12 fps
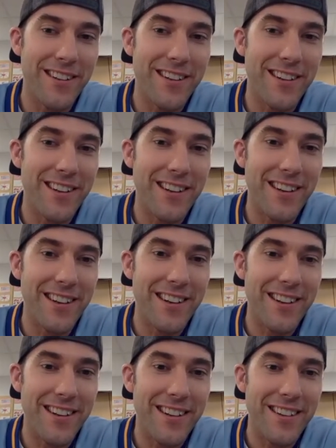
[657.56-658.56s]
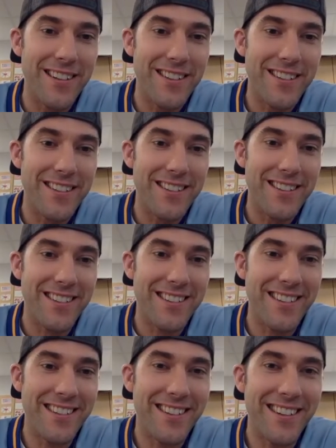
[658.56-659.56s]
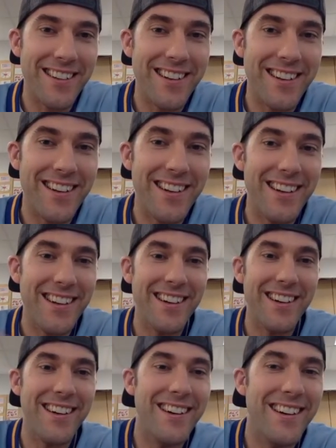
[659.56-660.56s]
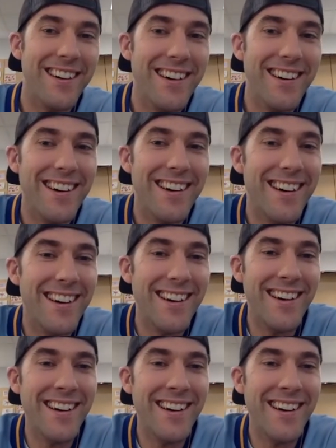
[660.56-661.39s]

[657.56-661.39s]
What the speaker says: This person isn't speaking.